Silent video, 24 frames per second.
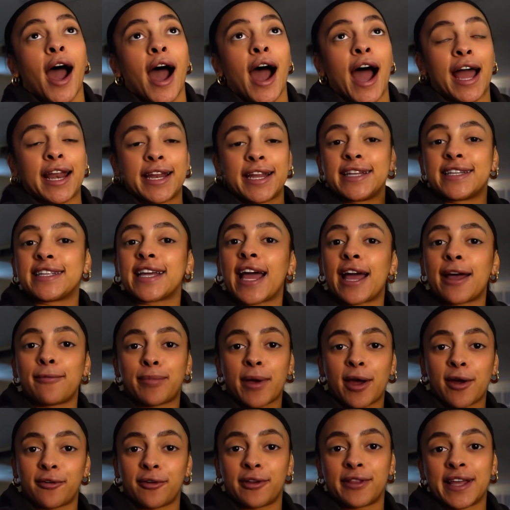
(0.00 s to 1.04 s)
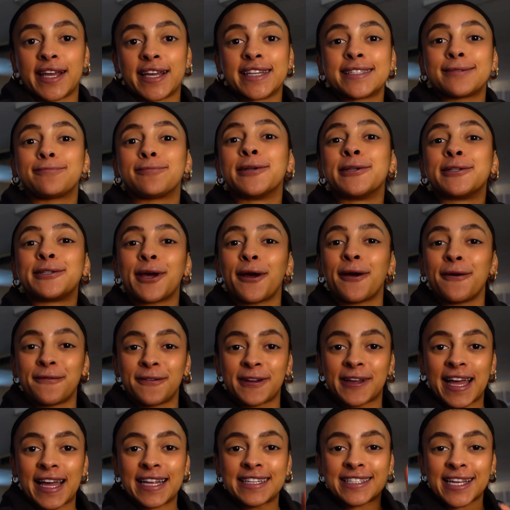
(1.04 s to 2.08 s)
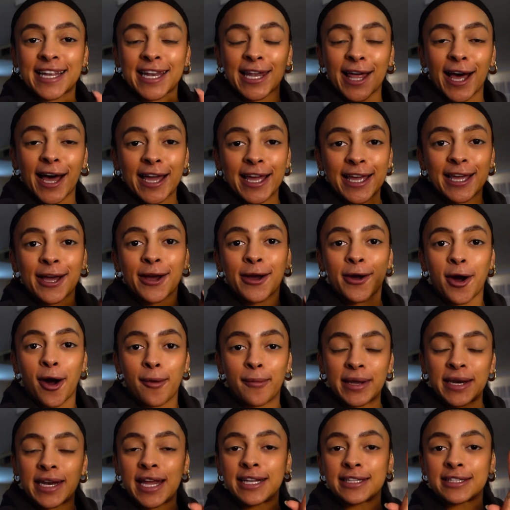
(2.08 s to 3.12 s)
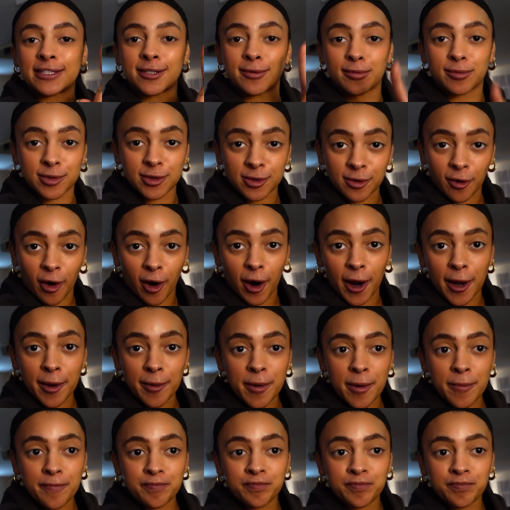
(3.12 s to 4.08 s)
I need to get better at this, but don't forget to like, comment, and subscribe.